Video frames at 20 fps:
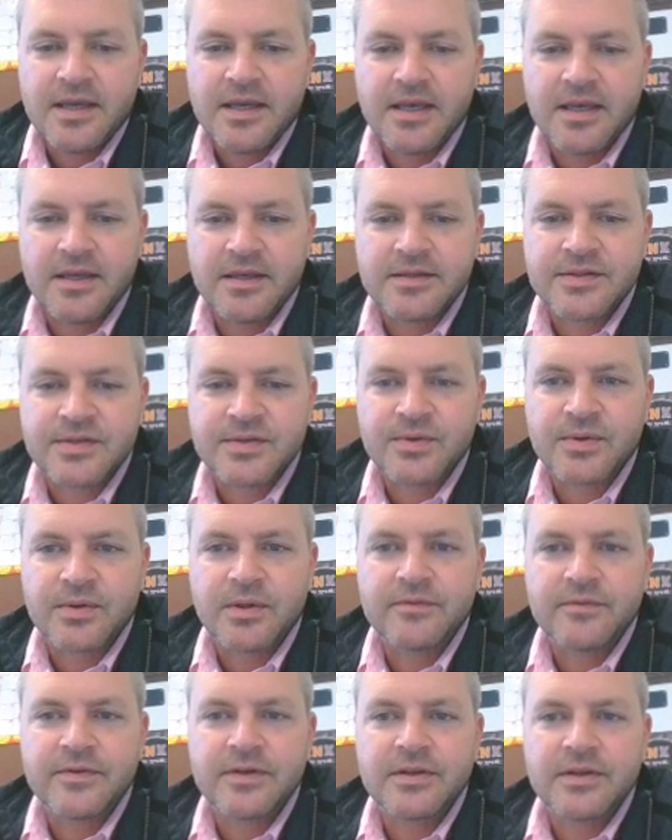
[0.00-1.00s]
and
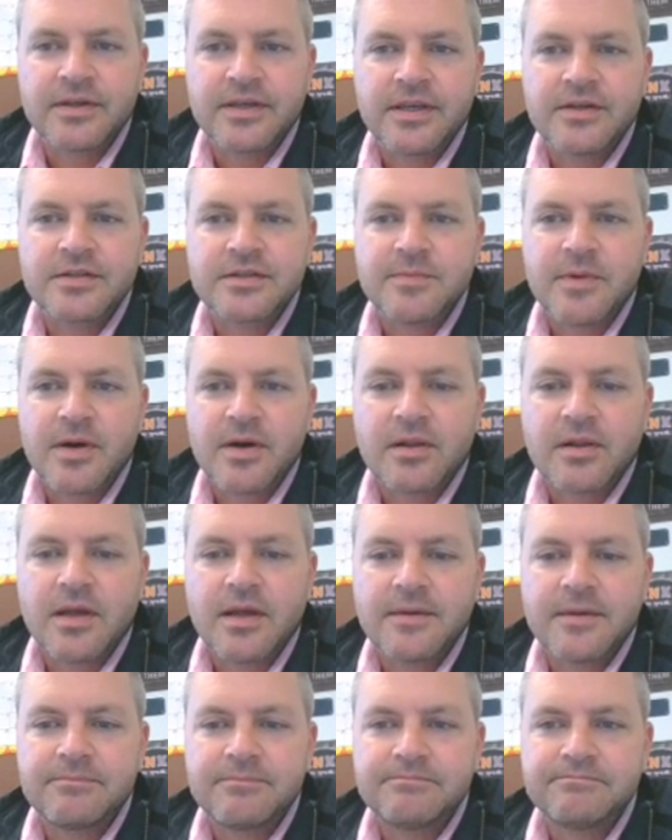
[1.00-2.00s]
scroll over and look at your spark
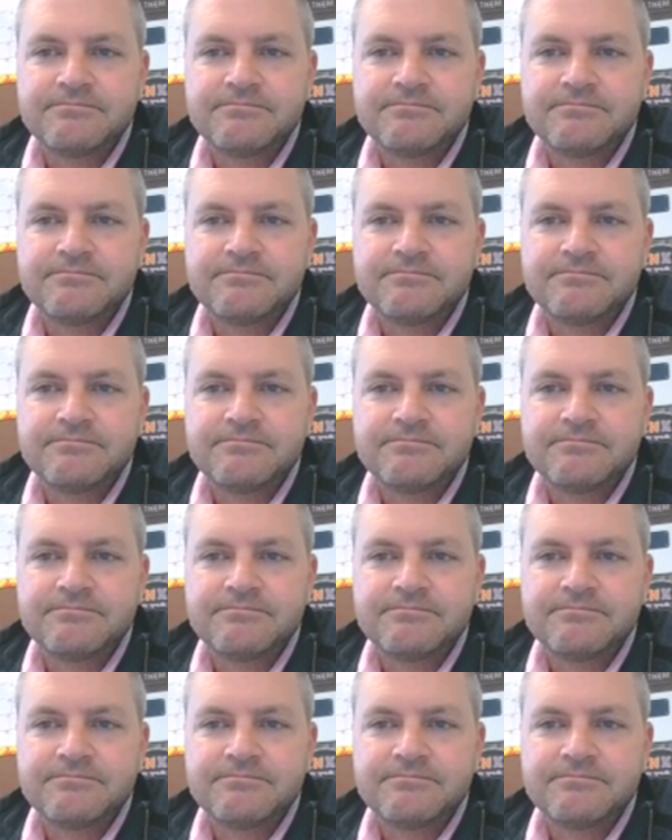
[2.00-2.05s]
line.